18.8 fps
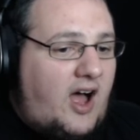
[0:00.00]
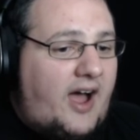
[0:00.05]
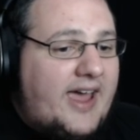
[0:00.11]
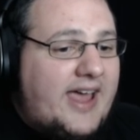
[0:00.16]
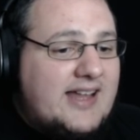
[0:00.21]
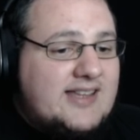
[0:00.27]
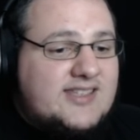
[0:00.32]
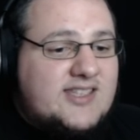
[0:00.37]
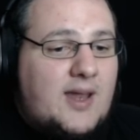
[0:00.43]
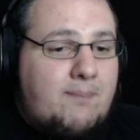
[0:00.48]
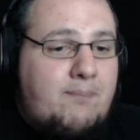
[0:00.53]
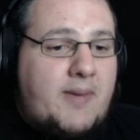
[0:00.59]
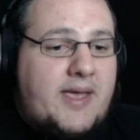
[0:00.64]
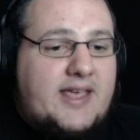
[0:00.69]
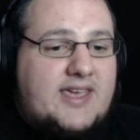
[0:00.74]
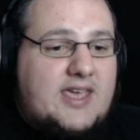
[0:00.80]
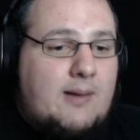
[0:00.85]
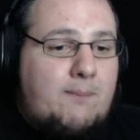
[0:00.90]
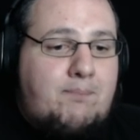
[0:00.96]
I ended up
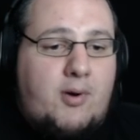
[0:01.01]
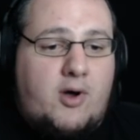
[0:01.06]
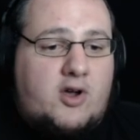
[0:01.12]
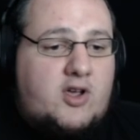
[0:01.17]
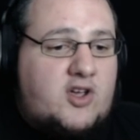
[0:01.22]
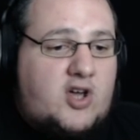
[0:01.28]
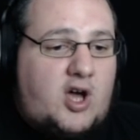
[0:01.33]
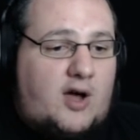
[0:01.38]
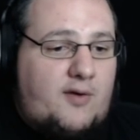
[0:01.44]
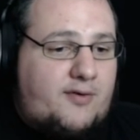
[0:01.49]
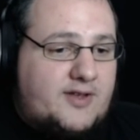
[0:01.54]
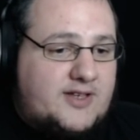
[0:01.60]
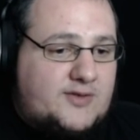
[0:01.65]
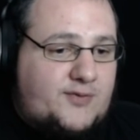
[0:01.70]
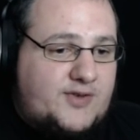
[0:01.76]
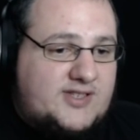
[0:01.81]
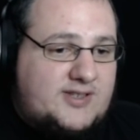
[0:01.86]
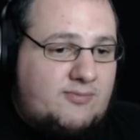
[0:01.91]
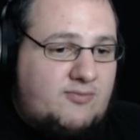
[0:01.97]
making book
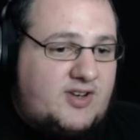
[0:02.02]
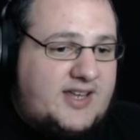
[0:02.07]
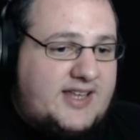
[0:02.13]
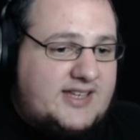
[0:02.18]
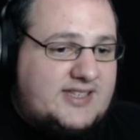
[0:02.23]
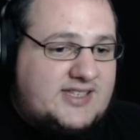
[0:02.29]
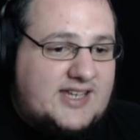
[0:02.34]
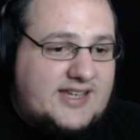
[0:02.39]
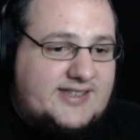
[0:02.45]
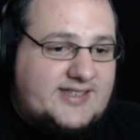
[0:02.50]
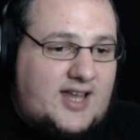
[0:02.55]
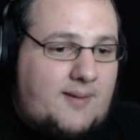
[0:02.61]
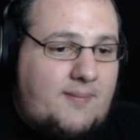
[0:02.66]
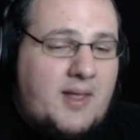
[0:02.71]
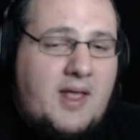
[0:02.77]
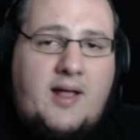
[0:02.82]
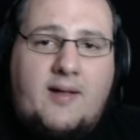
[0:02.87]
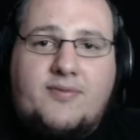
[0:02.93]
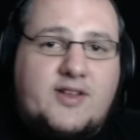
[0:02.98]
covers for some releases.
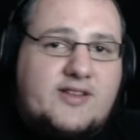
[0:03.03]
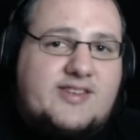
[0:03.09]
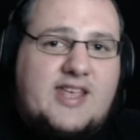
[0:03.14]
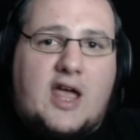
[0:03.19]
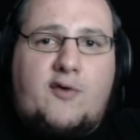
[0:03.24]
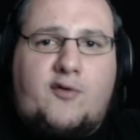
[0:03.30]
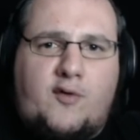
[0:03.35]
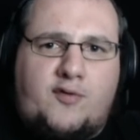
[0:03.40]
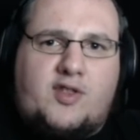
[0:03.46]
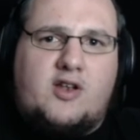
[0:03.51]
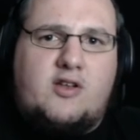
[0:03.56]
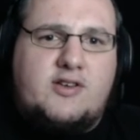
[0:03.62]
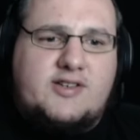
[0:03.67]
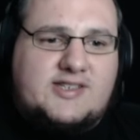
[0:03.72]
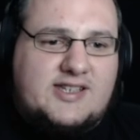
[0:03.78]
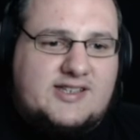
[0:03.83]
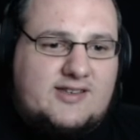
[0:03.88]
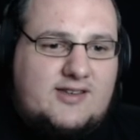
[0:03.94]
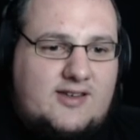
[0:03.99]
The Death of the
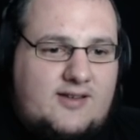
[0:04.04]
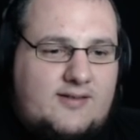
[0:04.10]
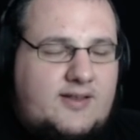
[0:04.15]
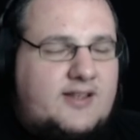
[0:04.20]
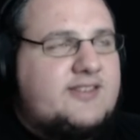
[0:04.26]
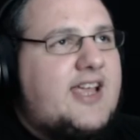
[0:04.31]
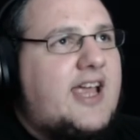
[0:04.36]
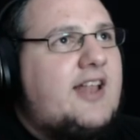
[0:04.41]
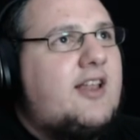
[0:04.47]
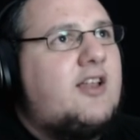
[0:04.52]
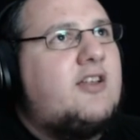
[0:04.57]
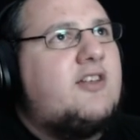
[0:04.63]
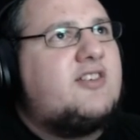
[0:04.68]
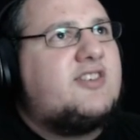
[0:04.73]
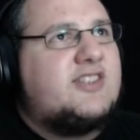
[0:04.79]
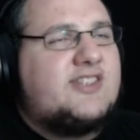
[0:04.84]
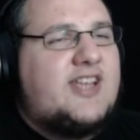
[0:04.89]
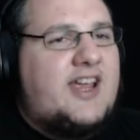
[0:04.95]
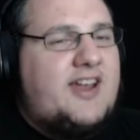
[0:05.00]
The Day the
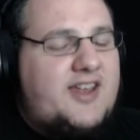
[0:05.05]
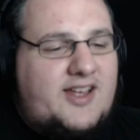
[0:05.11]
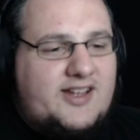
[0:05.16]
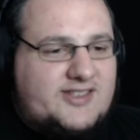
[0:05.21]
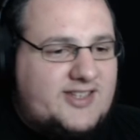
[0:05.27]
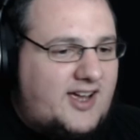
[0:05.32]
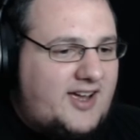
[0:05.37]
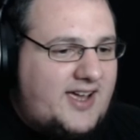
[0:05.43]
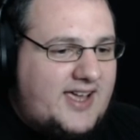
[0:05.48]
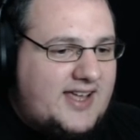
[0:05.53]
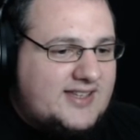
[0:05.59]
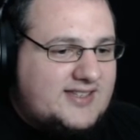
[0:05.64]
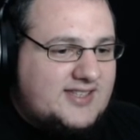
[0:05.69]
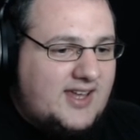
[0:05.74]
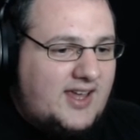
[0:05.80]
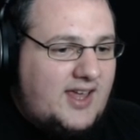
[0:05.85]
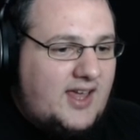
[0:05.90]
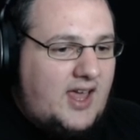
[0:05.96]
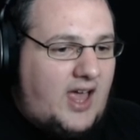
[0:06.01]
Lusitania Died.